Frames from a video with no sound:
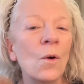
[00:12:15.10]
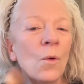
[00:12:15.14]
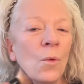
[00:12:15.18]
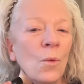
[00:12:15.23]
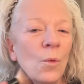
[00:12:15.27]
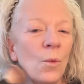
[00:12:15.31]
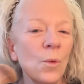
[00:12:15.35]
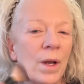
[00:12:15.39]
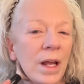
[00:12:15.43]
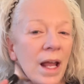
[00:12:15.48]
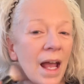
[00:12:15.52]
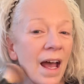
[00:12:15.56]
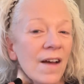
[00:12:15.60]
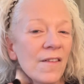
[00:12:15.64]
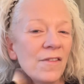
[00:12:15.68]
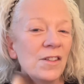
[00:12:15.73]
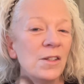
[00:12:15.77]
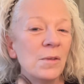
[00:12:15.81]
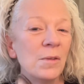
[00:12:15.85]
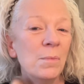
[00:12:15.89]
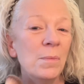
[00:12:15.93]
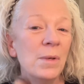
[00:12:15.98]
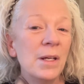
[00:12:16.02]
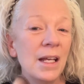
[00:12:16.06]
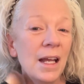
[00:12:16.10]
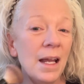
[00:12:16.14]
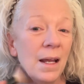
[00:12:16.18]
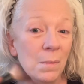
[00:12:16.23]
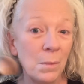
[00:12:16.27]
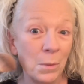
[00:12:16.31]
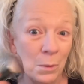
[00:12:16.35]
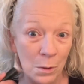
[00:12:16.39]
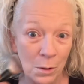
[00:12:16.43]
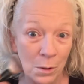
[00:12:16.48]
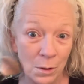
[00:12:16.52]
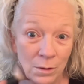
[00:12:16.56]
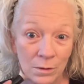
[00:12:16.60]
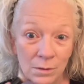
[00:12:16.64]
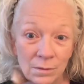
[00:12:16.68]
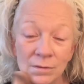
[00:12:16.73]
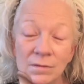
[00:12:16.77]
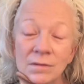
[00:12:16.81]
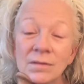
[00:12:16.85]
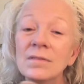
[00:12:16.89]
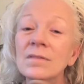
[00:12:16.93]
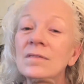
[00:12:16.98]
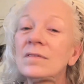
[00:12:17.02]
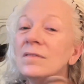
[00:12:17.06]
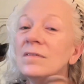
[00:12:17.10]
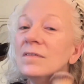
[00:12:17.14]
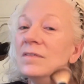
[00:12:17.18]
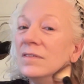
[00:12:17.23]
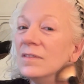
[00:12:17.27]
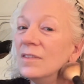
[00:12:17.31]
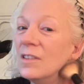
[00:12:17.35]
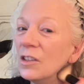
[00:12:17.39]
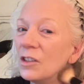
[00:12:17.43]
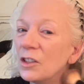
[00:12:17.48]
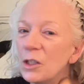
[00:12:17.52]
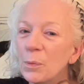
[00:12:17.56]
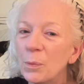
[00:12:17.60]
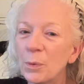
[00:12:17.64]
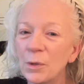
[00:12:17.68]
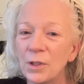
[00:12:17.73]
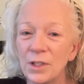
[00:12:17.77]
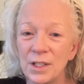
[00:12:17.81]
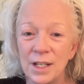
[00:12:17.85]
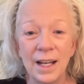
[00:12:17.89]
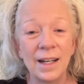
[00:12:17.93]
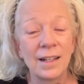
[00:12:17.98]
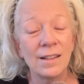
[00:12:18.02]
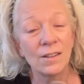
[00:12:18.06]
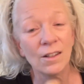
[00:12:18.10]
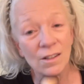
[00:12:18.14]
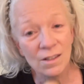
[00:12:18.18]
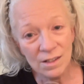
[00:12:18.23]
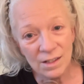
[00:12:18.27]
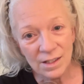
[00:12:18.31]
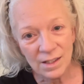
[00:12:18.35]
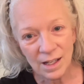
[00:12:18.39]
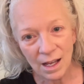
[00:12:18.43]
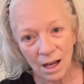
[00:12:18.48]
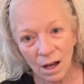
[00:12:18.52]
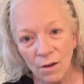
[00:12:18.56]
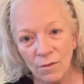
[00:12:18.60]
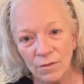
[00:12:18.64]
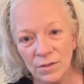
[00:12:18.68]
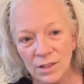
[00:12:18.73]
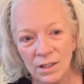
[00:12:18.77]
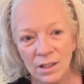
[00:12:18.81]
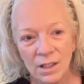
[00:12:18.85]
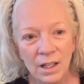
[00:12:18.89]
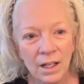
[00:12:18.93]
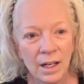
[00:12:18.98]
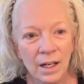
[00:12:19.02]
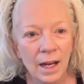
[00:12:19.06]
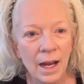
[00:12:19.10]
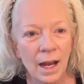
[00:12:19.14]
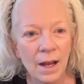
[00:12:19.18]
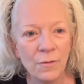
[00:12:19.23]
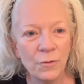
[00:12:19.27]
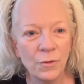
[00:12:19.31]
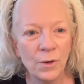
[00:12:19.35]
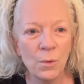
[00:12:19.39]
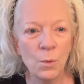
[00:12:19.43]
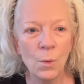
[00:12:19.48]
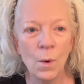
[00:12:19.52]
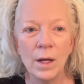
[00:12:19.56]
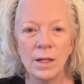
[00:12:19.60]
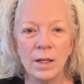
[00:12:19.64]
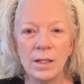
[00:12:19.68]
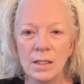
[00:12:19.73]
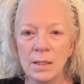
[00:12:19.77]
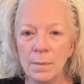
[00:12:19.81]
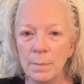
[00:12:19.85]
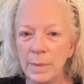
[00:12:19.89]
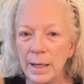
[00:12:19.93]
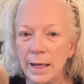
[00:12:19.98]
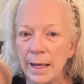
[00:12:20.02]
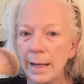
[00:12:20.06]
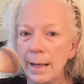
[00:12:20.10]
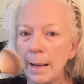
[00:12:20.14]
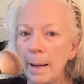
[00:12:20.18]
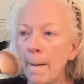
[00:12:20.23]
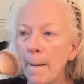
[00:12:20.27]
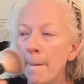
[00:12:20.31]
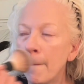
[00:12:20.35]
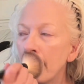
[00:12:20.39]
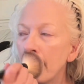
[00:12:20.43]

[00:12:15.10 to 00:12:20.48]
we have to be able to protect ourselves if we want to be